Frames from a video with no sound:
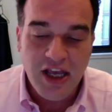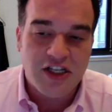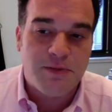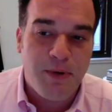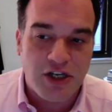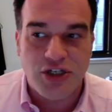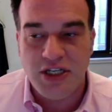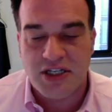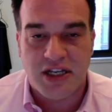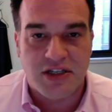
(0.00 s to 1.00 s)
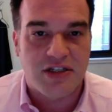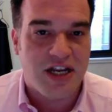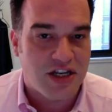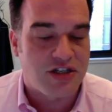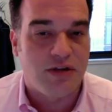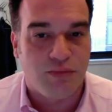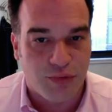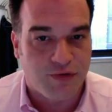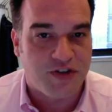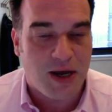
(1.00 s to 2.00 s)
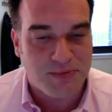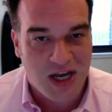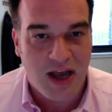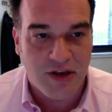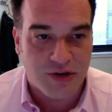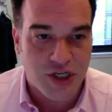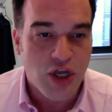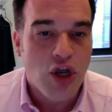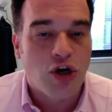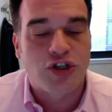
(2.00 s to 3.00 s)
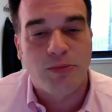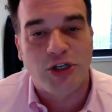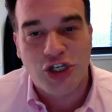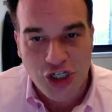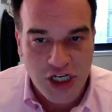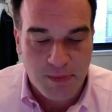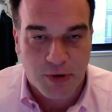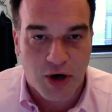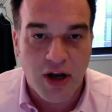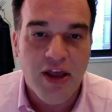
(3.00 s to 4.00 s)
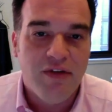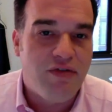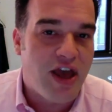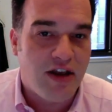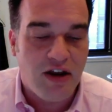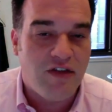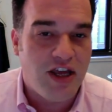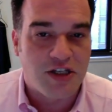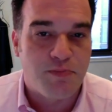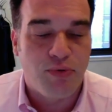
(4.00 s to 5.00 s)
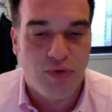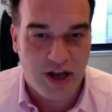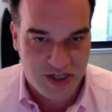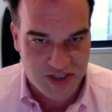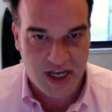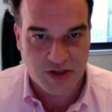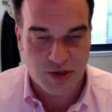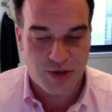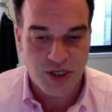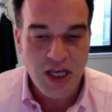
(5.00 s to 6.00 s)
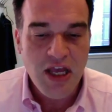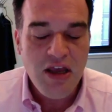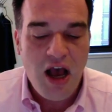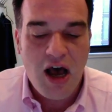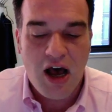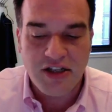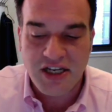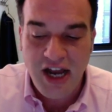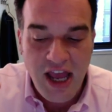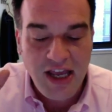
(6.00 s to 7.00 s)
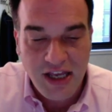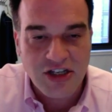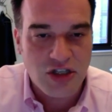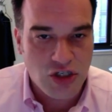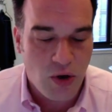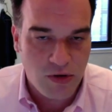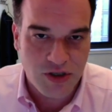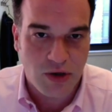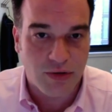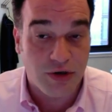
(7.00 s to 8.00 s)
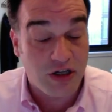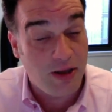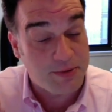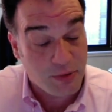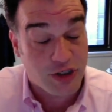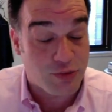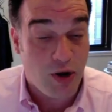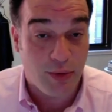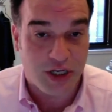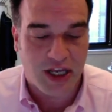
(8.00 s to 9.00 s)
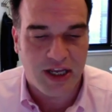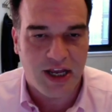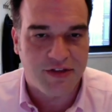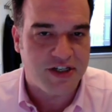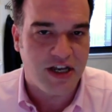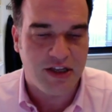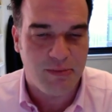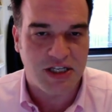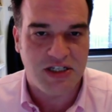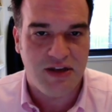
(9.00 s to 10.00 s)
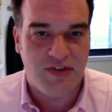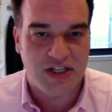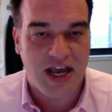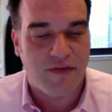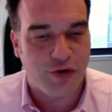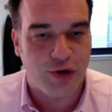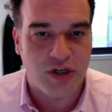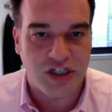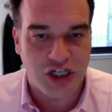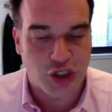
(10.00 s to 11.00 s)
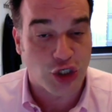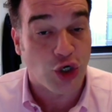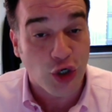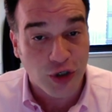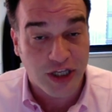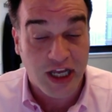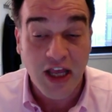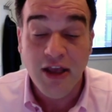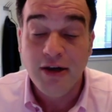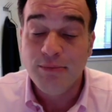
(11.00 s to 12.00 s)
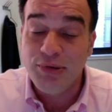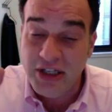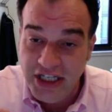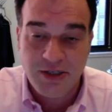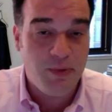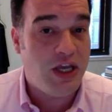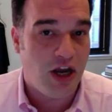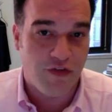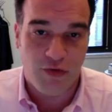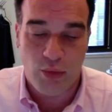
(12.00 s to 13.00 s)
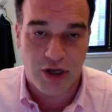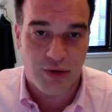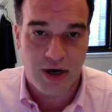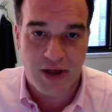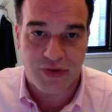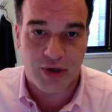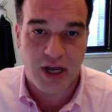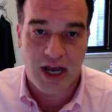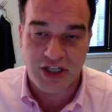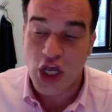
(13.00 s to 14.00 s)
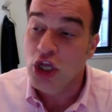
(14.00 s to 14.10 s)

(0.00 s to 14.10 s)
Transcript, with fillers: especially since Tesla rooftop tiles are so much cheaper than its predecessors. Uh, today is the total solar eclipse, which is why we're kicking out the Daily Mix TV's afternoon edition early. Please be careful while you're out there, guys.